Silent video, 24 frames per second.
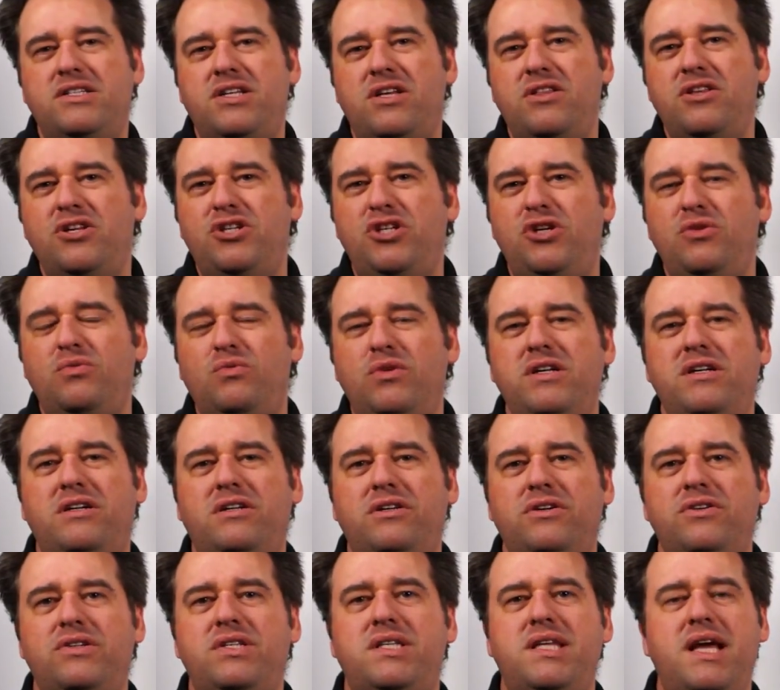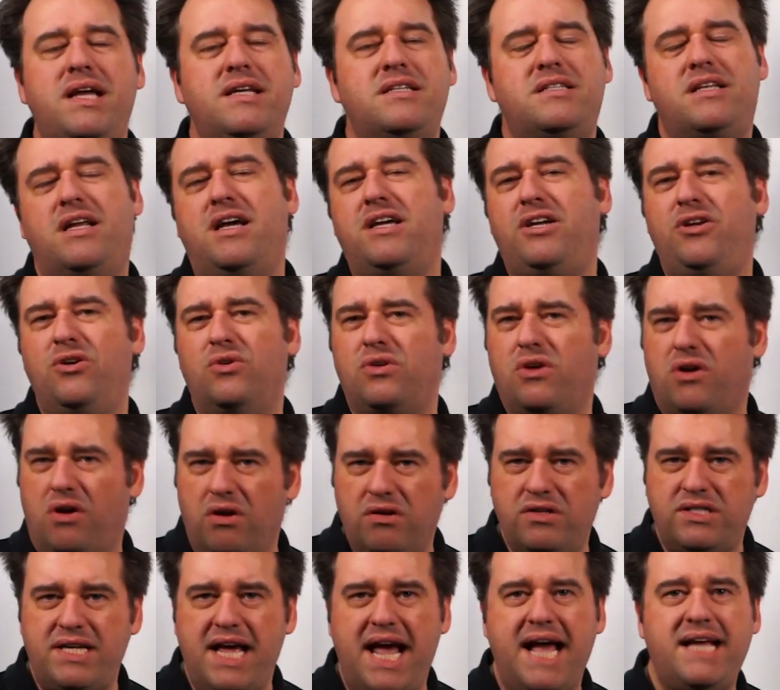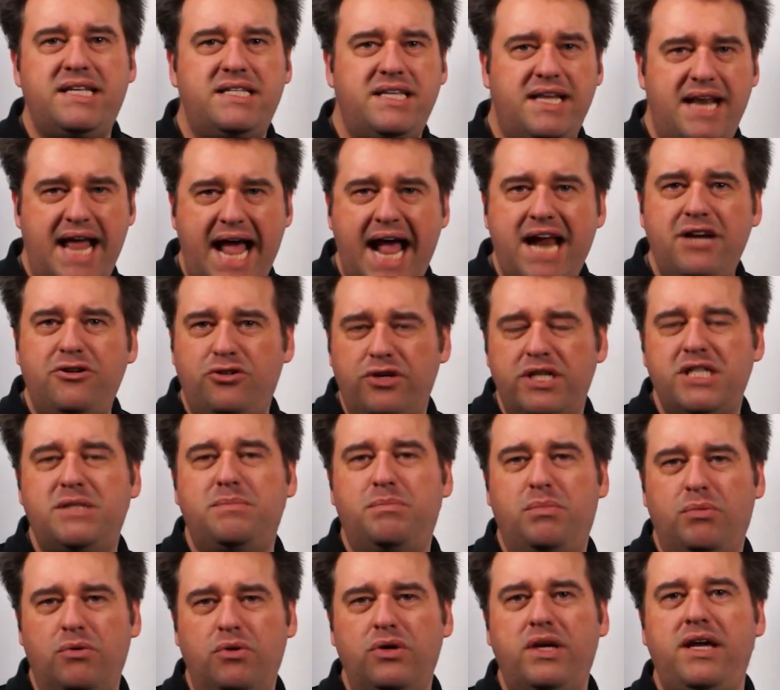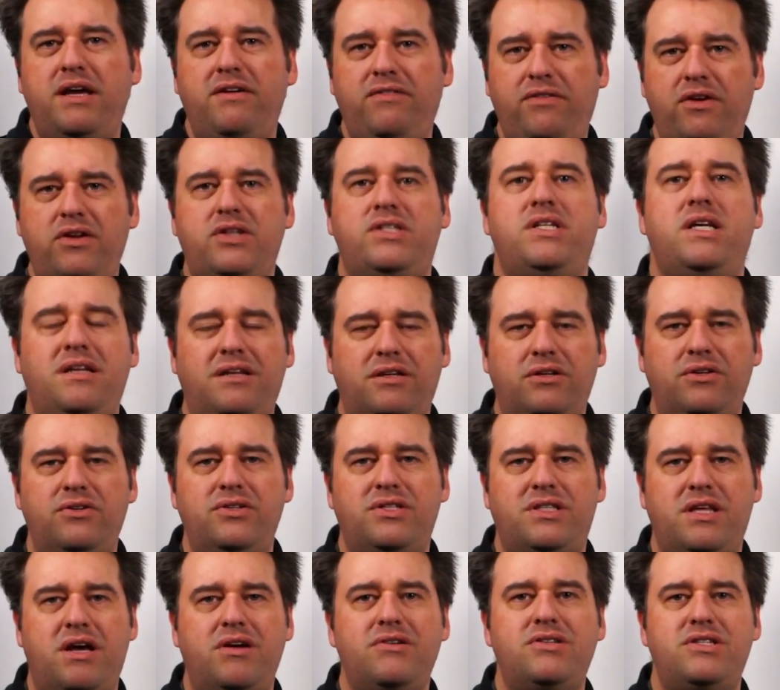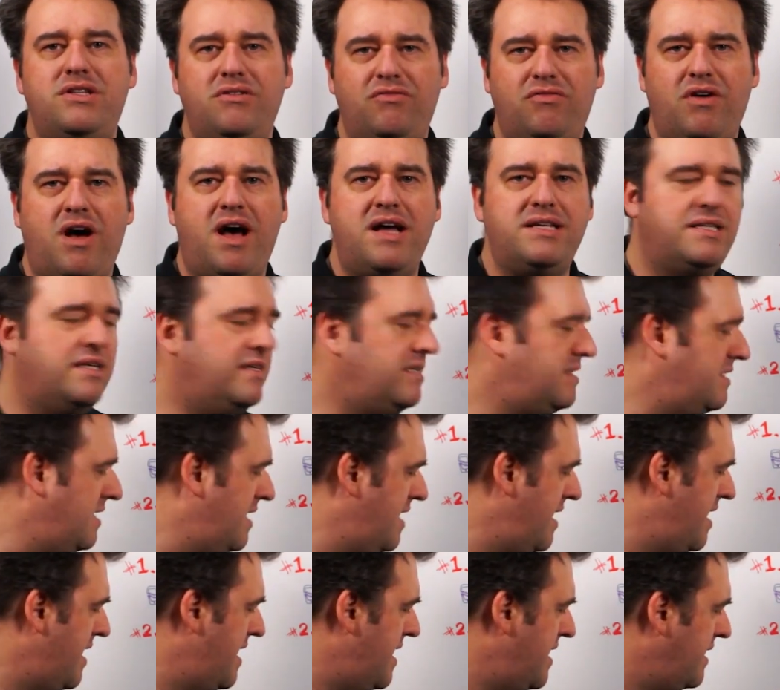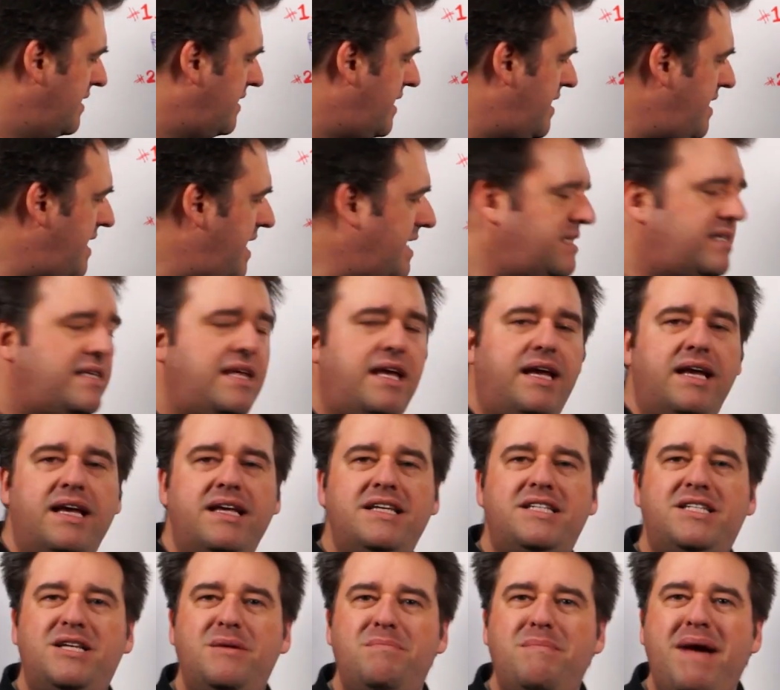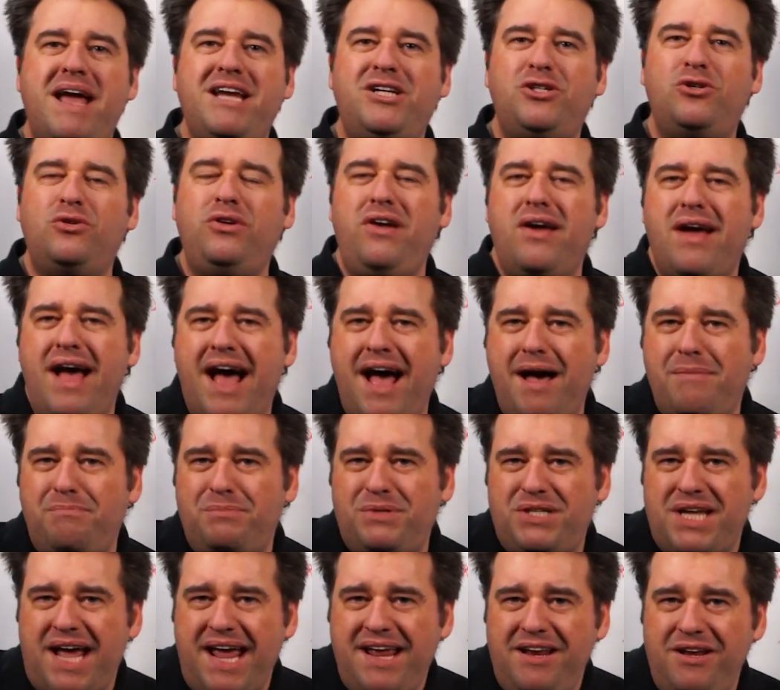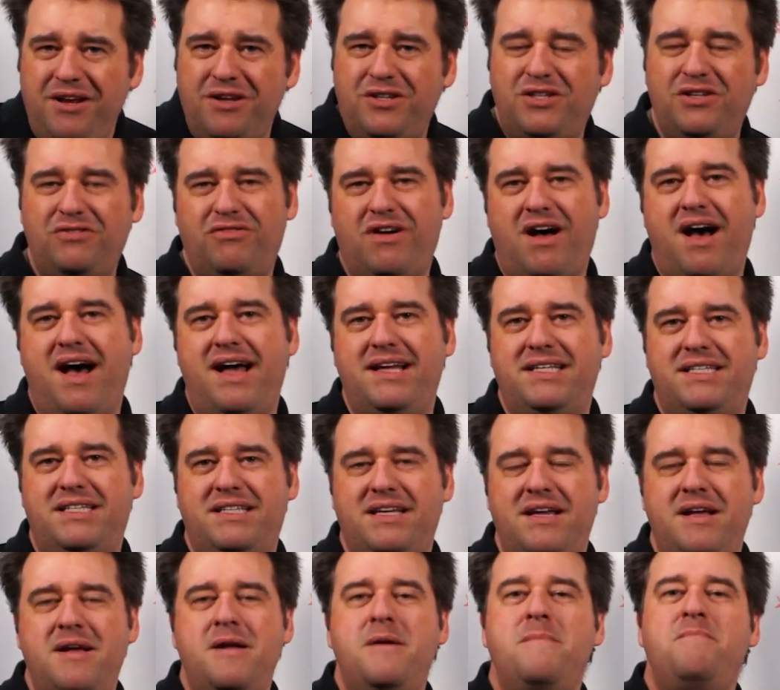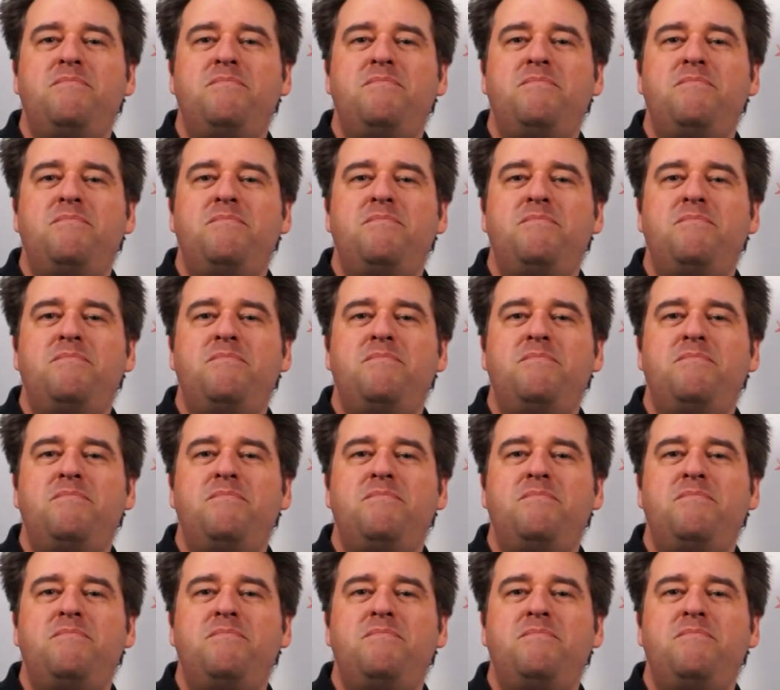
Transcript: so that you wouldn't lose things like your contacts and address book if you did lose those devices. The next thing is to make sure you update your device